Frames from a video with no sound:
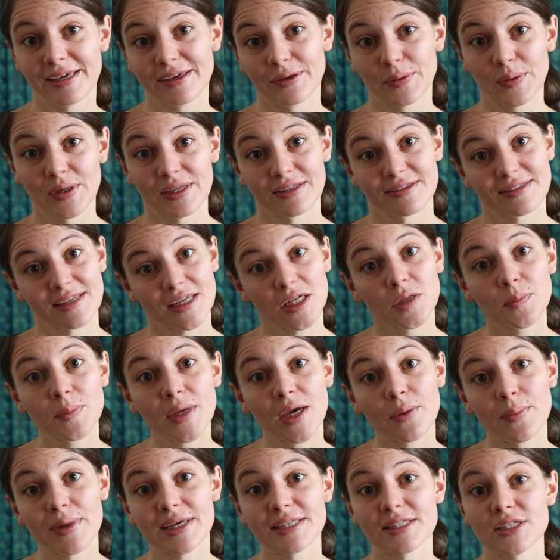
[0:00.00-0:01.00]
you can send me
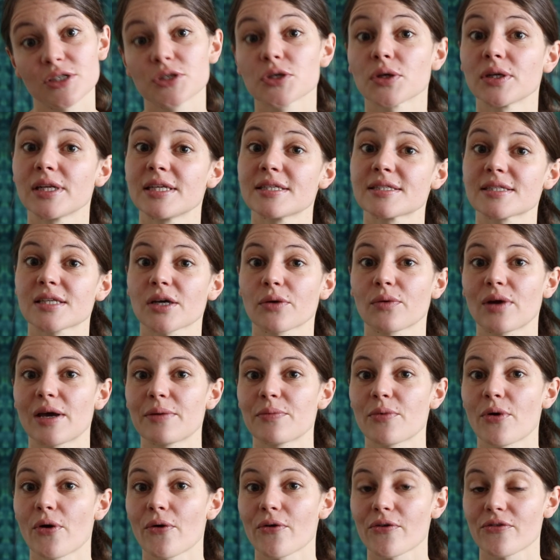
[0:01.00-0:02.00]
a message on
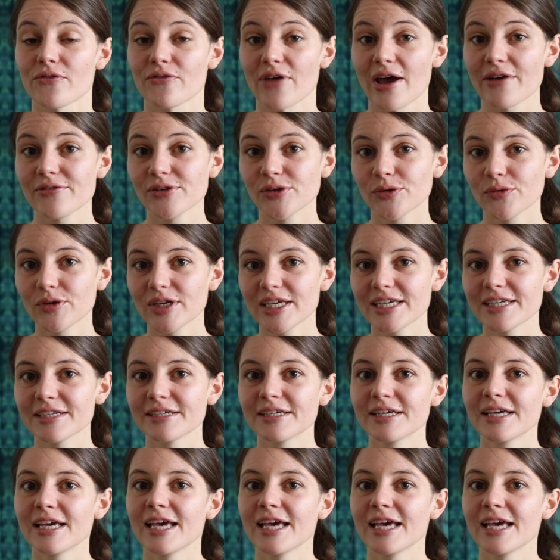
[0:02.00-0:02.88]
Instagram or on Ravelry,